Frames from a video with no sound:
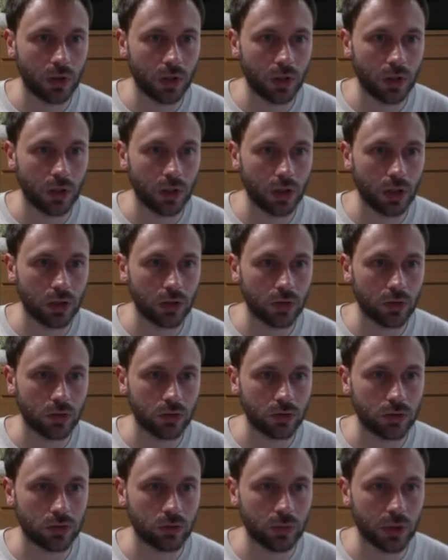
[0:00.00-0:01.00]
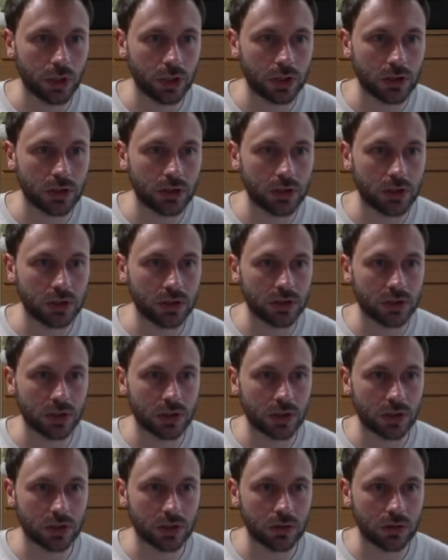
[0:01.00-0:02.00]
and it also makes this
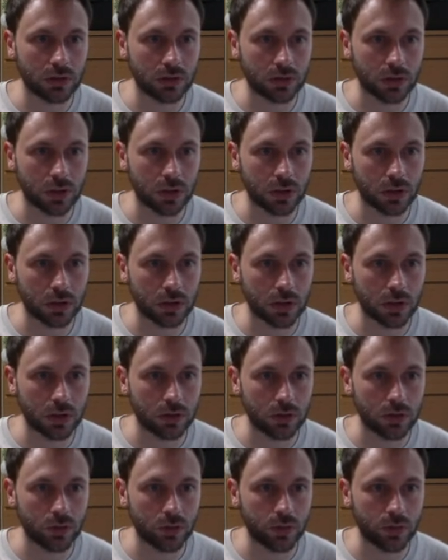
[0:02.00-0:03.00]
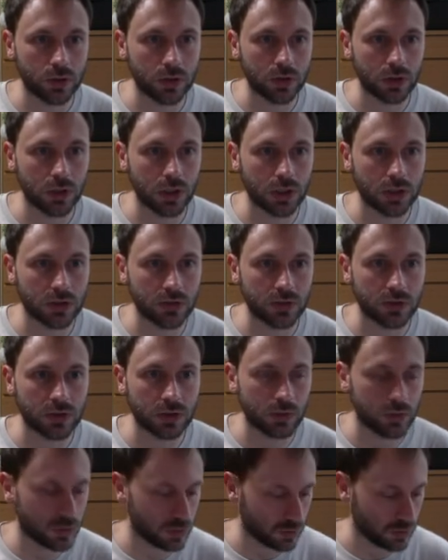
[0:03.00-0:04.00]
thing here a little bit less
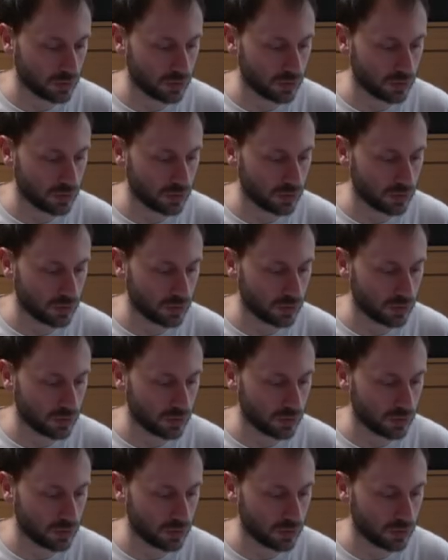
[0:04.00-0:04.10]
visible.